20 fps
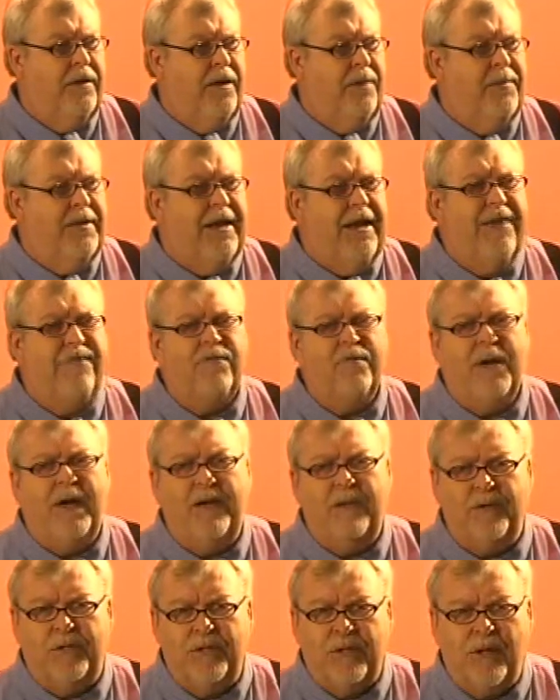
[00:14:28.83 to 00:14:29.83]
I mean,
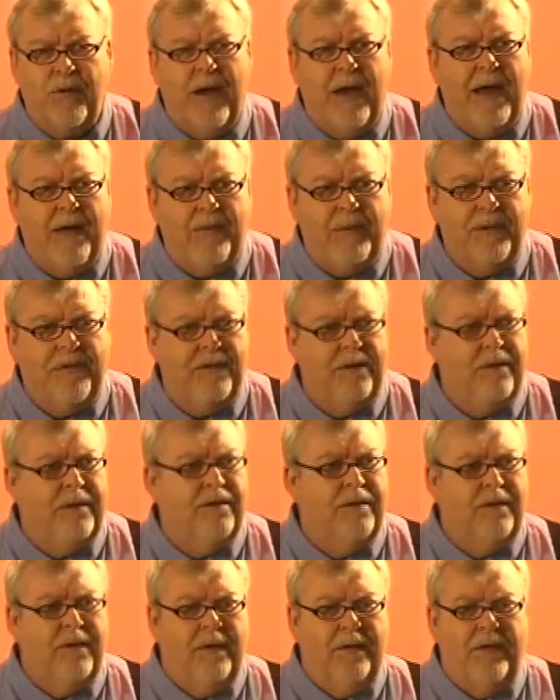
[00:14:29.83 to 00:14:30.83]
everybody was so happy.
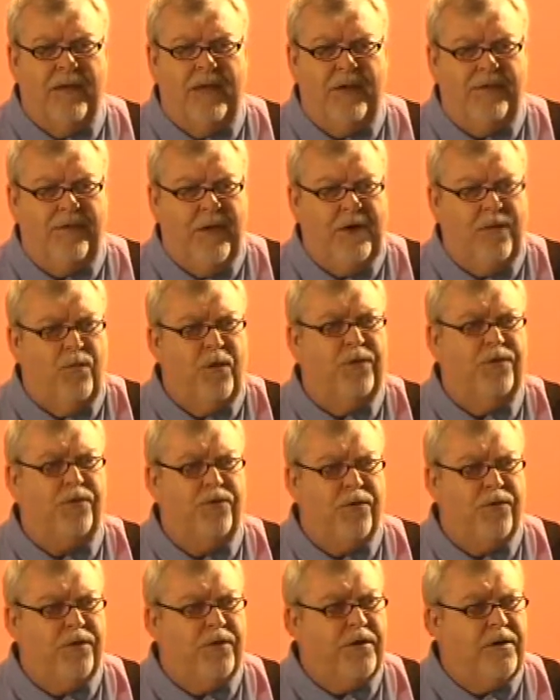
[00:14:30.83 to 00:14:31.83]
They
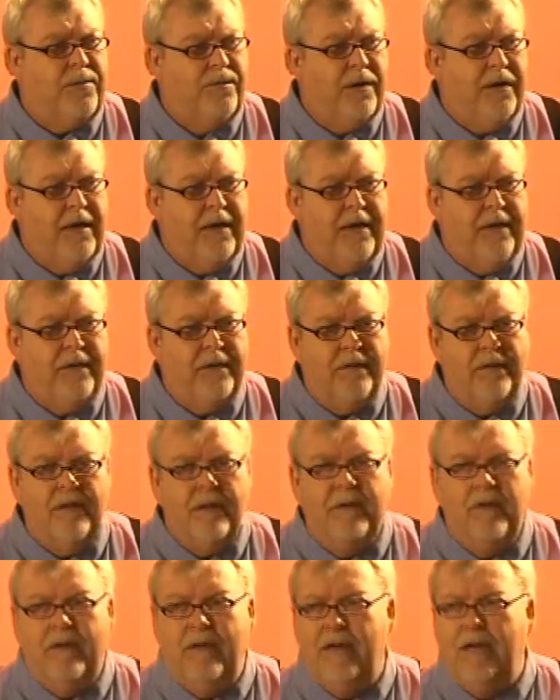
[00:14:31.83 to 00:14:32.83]
withdrew their complaint.
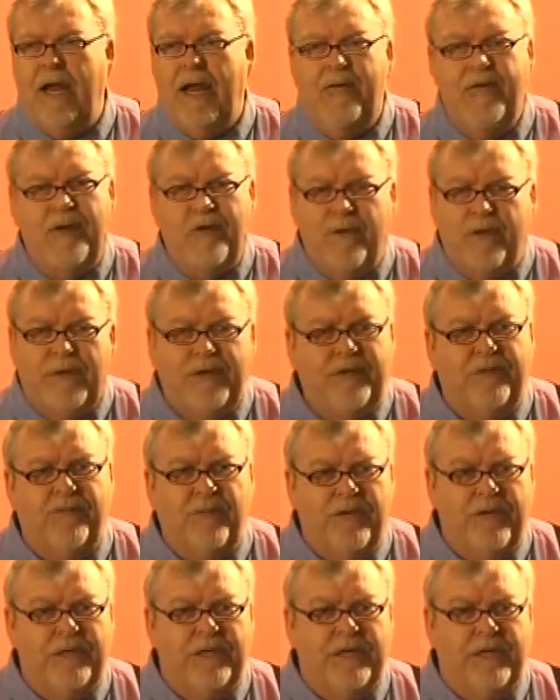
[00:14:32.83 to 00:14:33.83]
Now they were best of
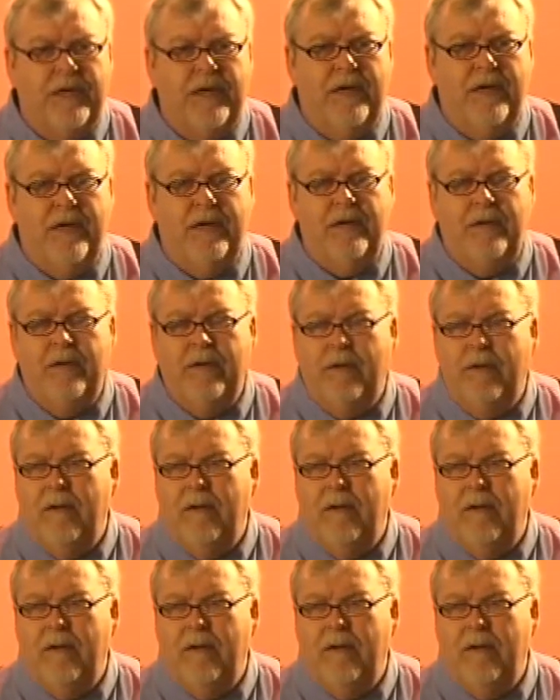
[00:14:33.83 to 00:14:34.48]
friends again.